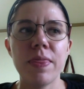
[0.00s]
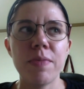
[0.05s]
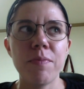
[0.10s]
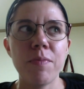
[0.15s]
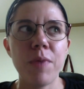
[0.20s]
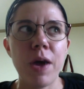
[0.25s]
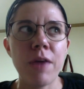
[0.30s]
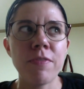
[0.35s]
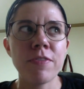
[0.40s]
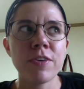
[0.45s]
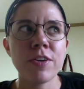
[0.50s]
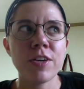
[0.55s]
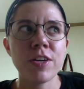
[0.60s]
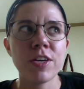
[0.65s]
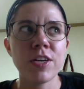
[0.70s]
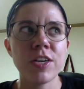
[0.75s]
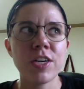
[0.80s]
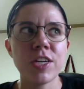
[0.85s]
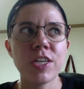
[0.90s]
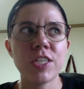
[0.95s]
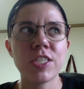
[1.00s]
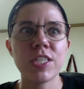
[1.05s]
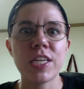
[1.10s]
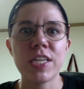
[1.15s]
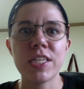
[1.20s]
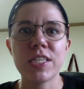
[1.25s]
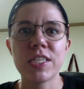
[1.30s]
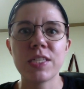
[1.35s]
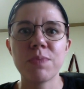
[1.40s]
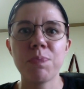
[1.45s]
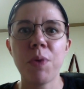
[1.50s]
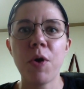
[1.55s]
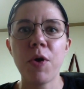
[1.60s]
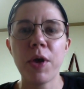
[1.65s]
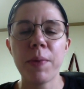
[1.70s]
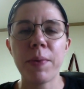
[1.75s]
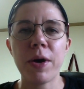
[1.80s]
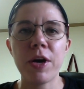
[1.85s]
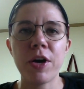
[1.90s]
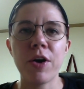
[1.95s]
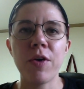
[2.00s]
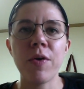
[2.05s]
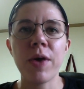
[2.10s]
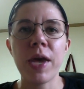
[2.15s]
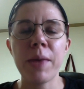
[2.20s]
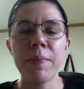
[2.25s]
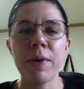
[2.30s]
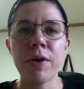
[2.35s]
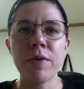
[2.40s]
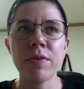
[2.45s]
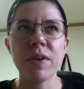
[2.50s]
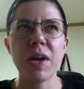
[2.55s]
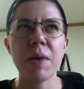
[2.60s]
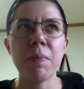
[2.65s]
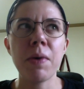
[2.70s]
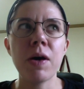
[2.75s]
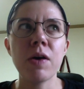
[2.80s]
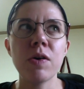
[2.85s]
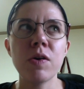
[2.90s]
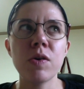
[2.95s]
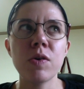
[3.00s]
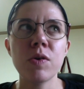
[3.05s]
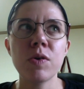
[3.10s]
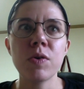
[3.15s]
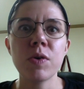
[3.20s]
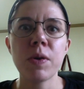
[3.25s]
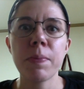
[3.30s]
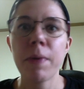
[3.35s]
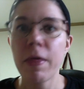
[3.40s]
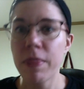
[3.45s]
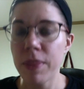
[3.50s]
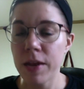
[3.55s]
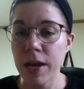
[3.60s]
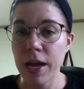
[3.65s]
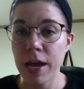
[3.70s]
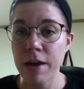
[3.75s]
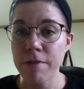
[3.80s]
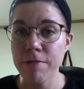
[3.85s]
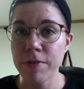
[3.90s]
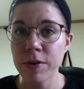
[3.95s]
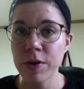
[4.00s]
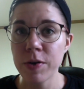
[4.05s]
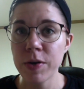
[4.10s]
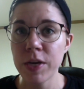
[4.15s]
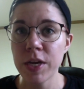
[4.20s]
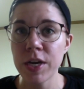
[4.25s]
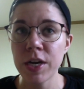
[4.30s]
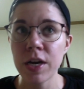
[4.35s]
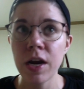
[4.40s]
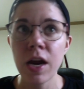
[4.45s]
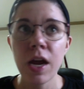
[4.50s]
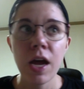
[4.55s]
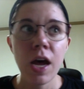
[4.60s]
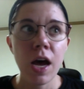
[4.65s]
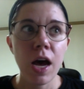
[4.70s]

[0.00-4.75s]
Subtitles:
Ever since Pokemon Go came out about a month and a half ago here,